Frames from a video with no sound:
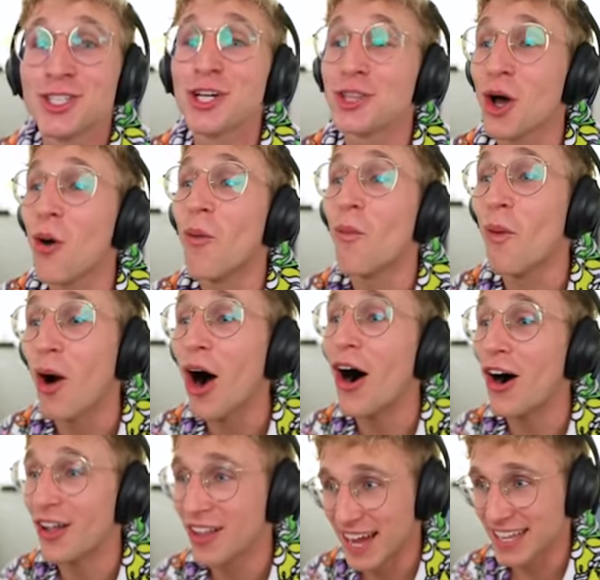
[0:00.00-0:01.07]
to the
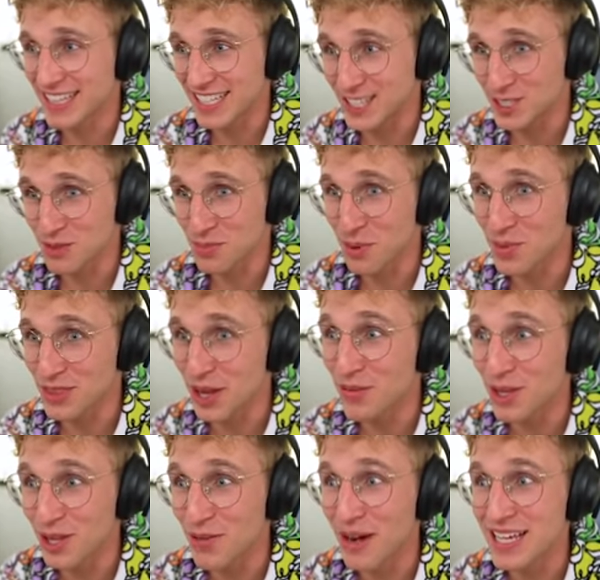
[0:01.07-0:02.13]
wall on the Easter promo. They
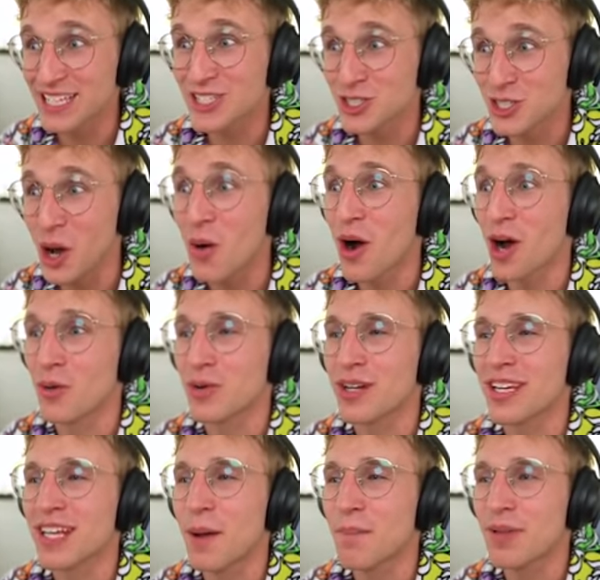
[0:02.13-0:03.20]
really went so hard. We're gonna get a